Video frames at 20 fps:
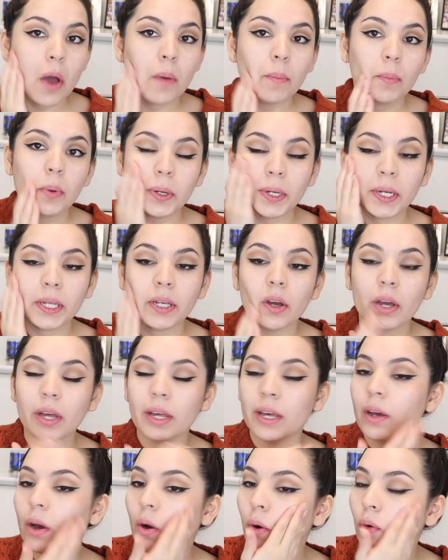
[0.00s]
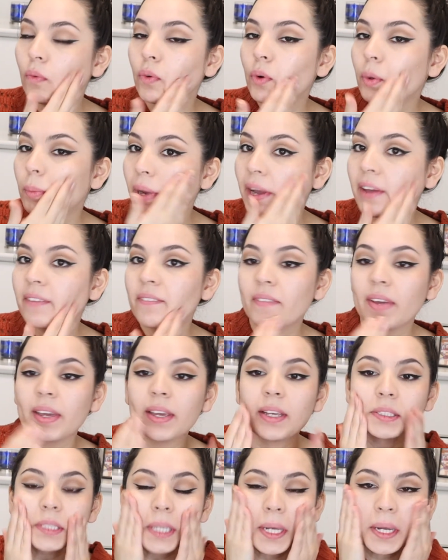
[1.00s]
putting it over my
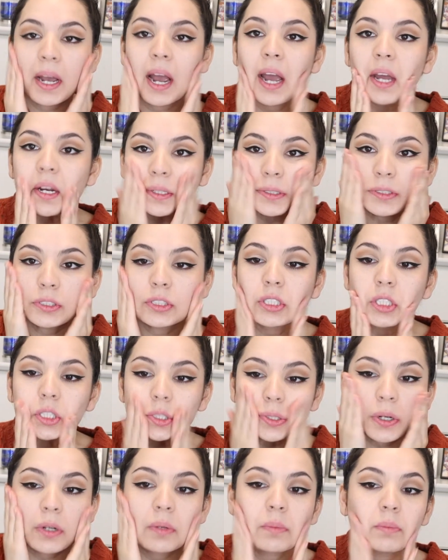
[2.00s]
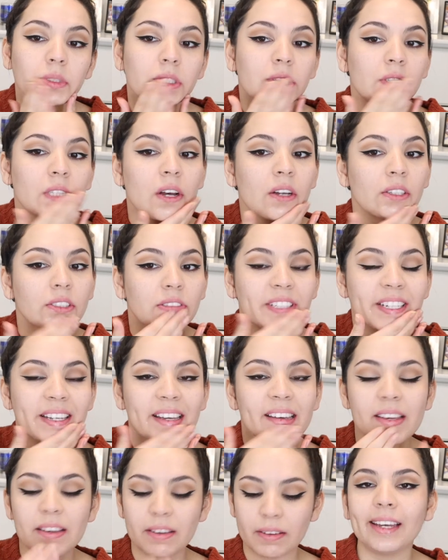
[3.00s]
face and kind of just start massaging
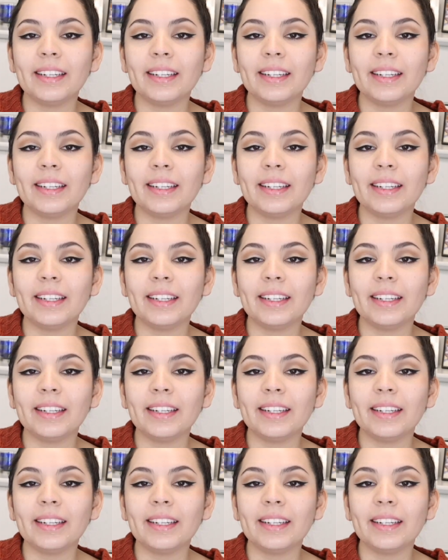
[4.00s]
it.